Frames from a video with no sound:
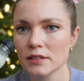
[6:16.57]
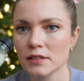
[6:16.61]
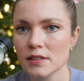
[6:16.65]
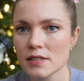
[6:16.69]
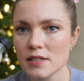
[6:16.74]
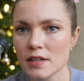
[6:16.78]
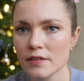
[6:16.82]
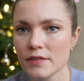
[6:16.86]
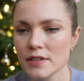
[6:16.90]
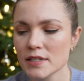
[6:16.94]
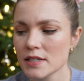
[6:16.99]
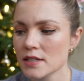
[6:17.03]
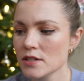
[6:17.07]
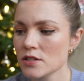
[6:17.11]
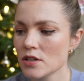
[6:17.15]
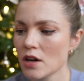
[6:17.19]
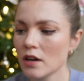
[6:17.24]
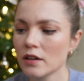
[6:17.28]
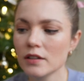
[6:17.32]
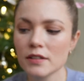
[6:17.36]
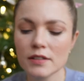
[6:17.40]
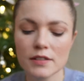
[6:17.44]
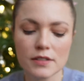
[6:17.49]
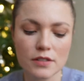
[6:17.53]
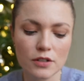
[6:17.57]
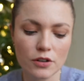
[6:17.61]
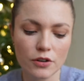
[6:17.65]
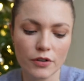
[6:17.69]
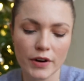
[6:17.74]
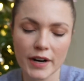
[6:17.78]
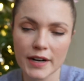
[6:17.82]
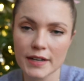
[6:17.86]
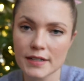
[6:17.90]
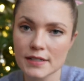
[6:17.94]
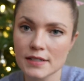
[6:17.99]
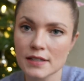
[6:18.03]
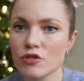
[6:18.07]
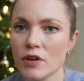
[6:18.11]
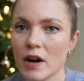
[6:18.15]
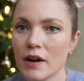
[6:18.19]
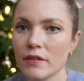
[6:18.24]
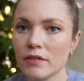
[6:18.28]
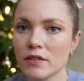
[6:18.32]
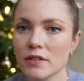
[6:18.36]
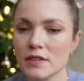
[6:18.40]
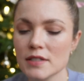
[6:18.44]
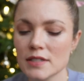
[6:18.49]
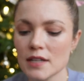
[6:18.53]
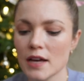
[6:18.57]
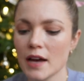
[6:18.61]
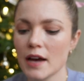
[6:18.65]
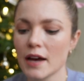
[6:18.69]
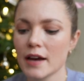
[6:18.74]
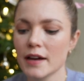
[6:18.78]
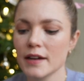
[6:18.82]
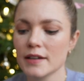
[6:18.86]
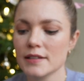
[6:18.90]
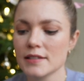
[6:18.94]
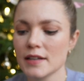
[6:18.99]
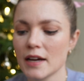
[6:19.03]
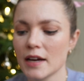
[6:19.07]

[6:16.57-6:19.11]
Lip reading: $17, great travel size.